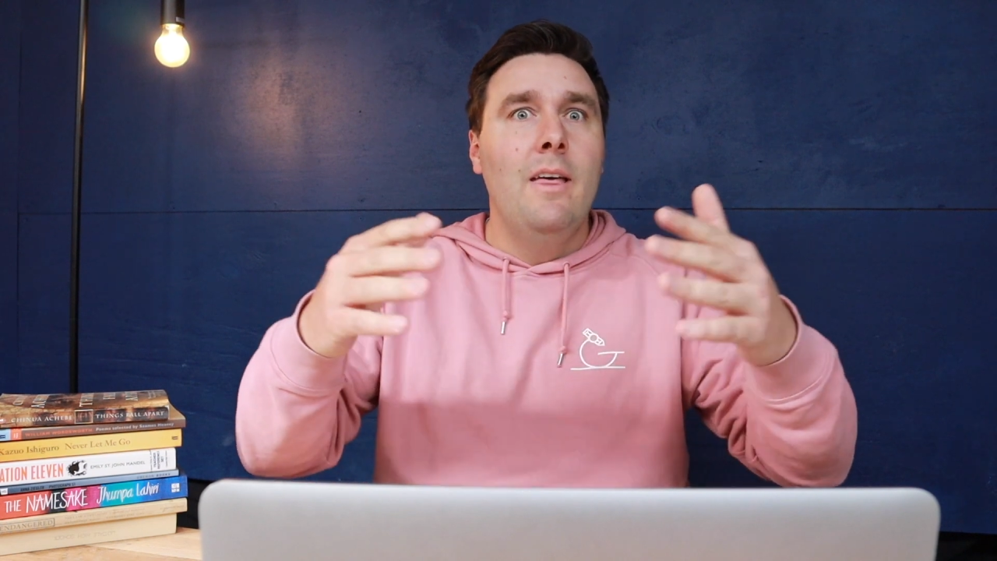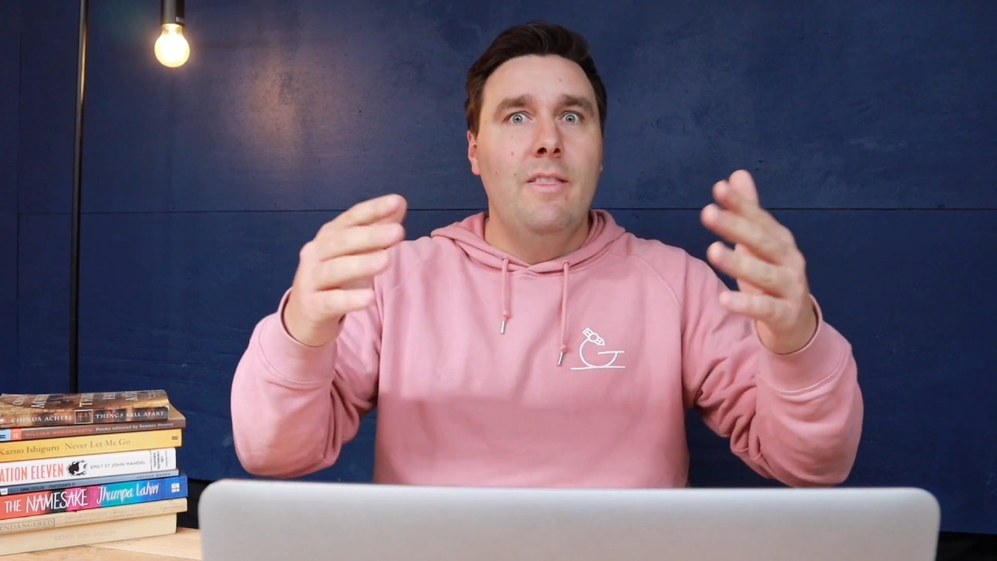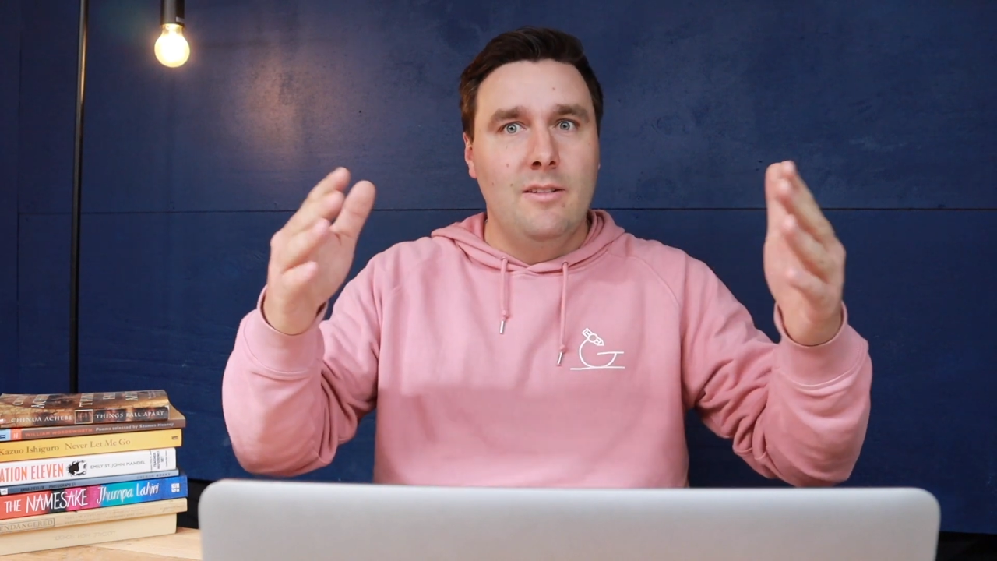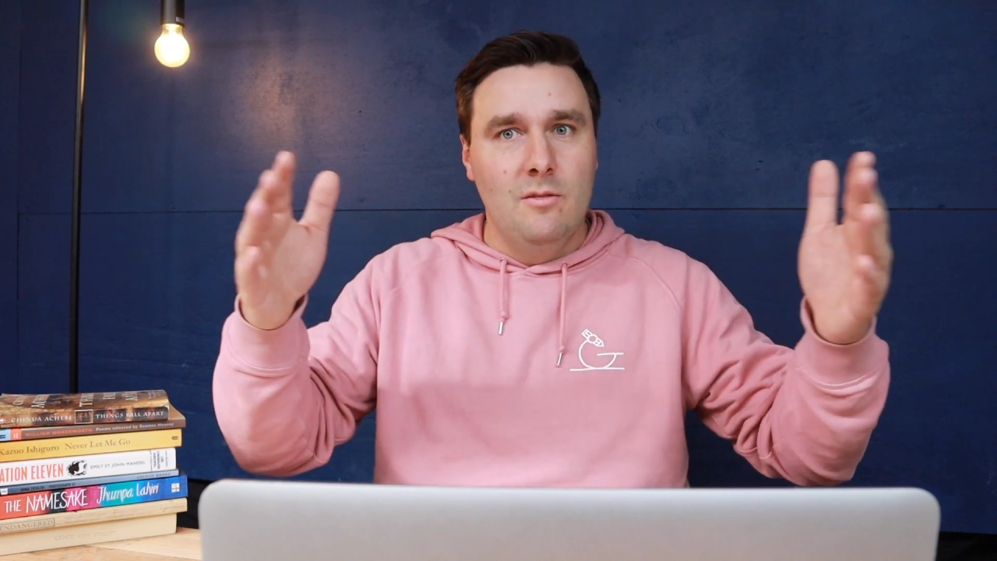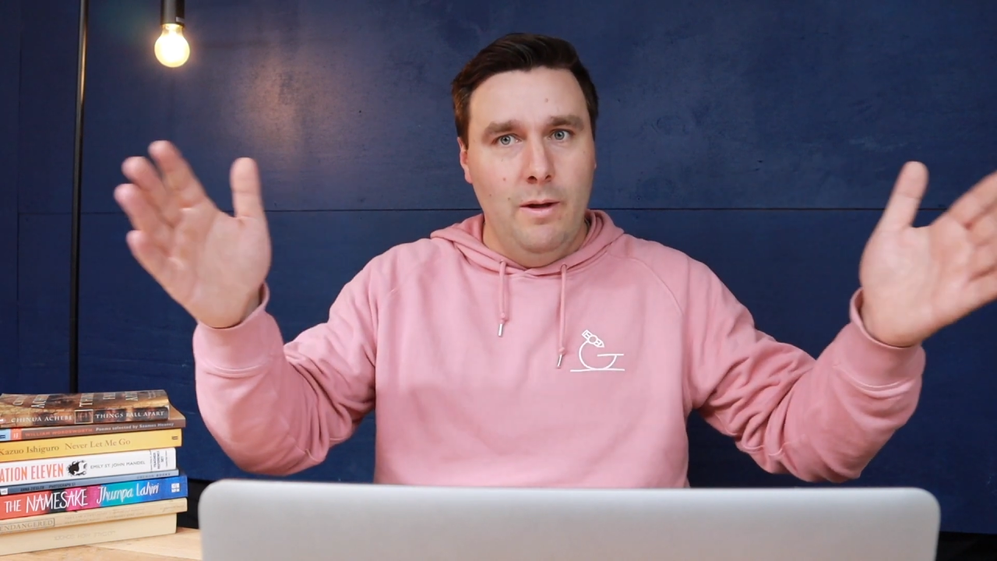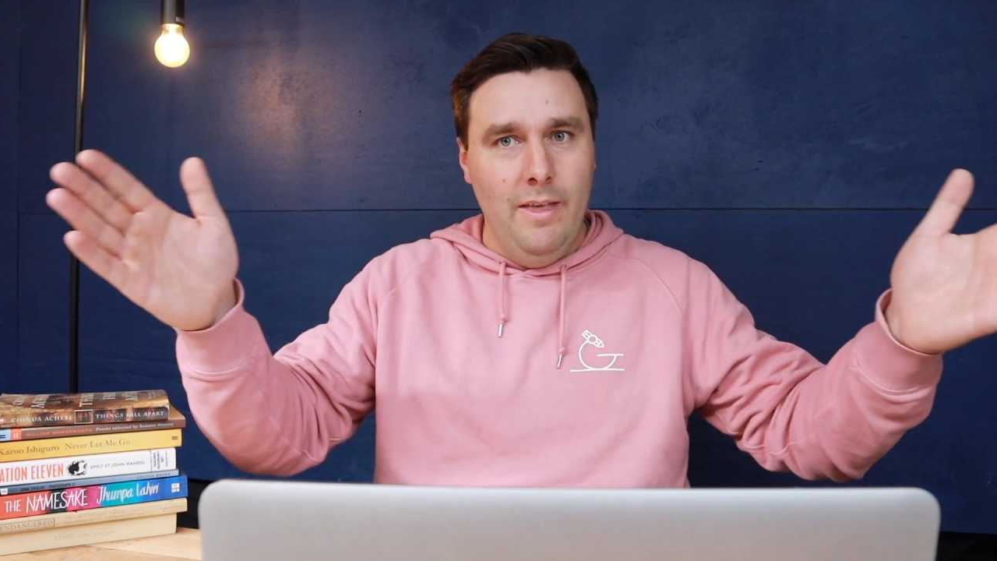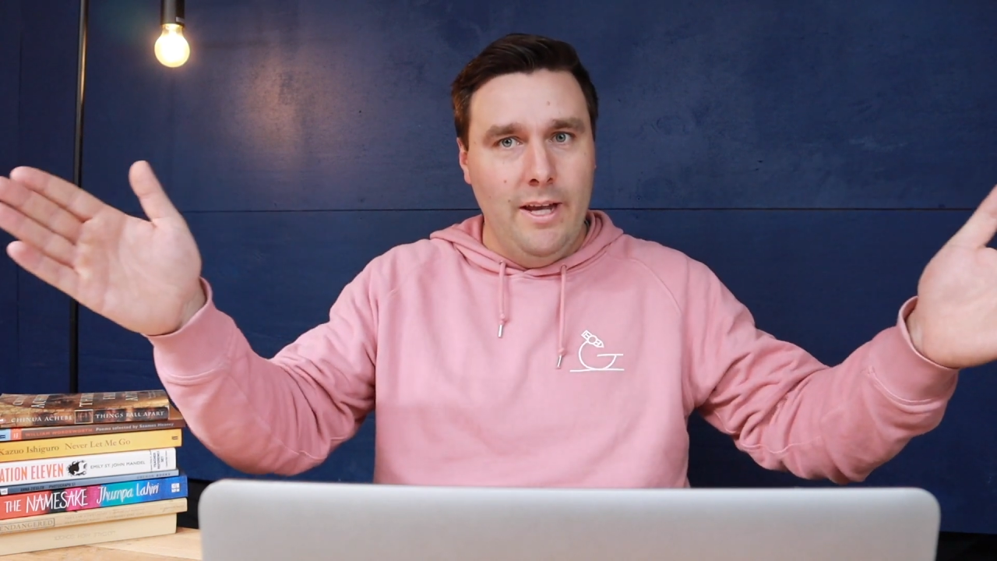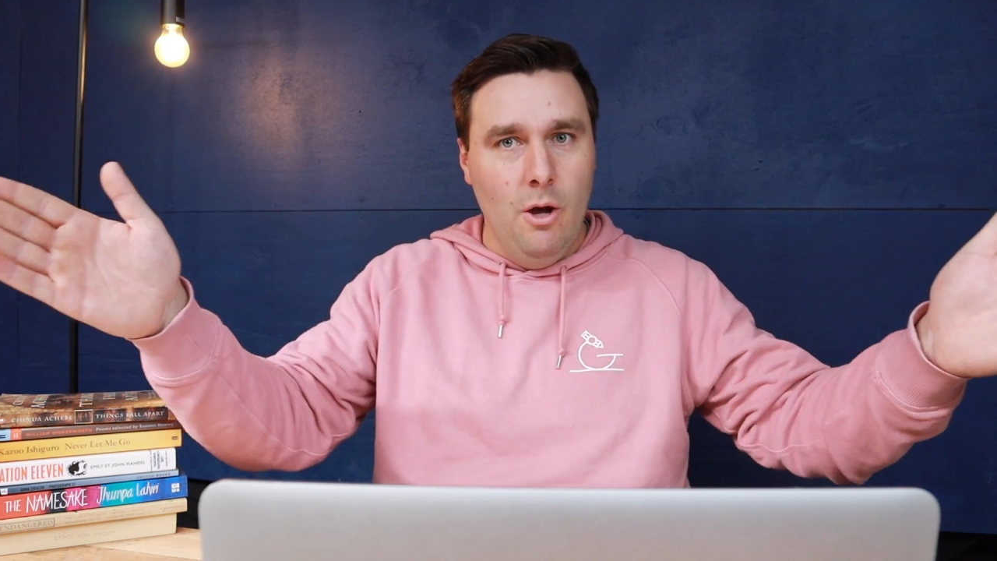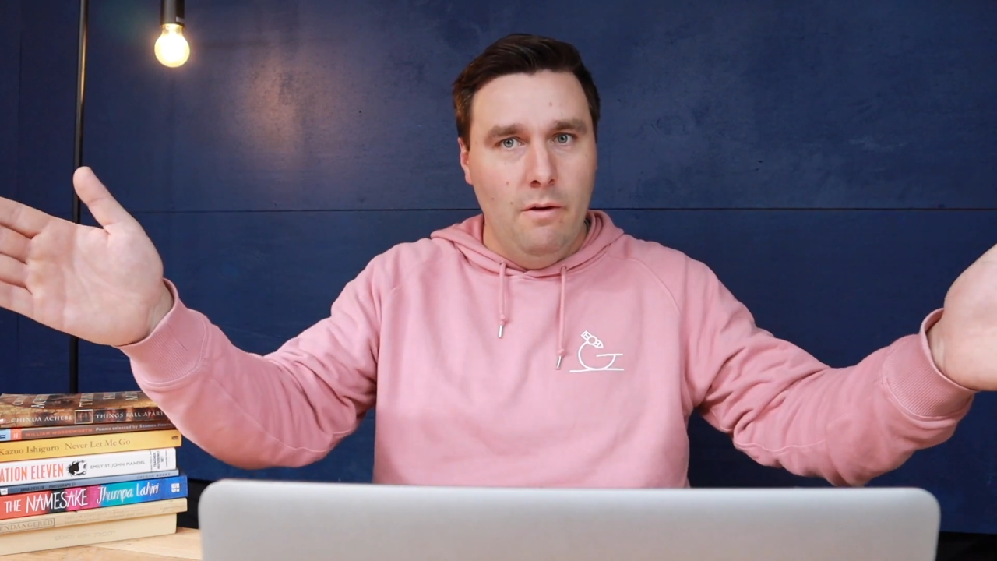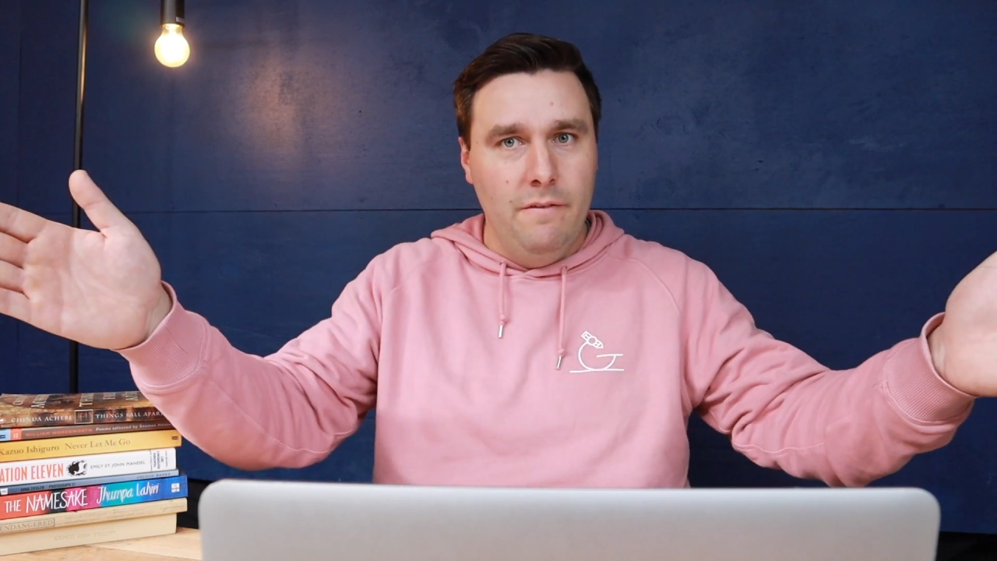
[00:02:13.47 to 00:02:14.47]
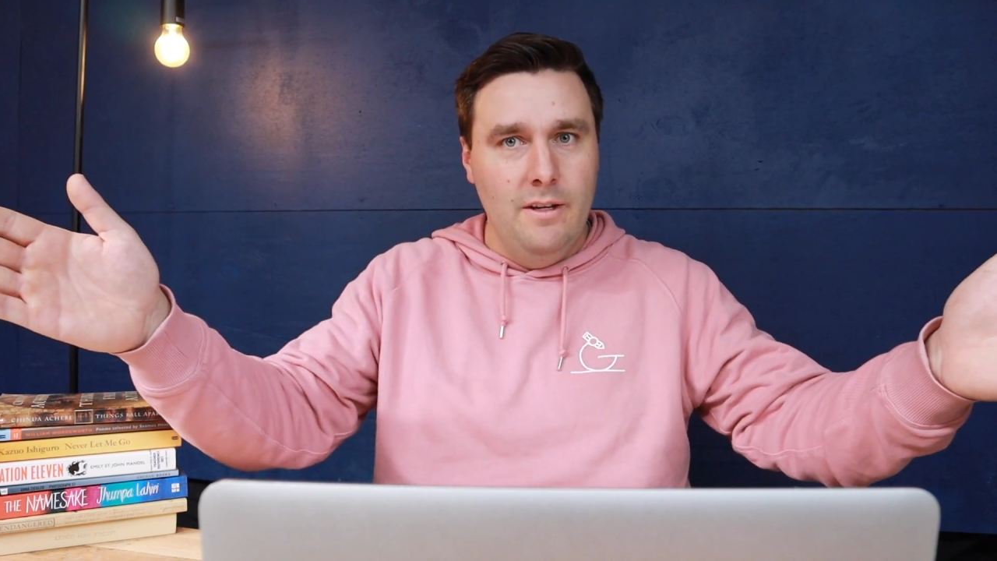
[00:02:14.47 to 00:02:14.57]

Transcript: this is where they go off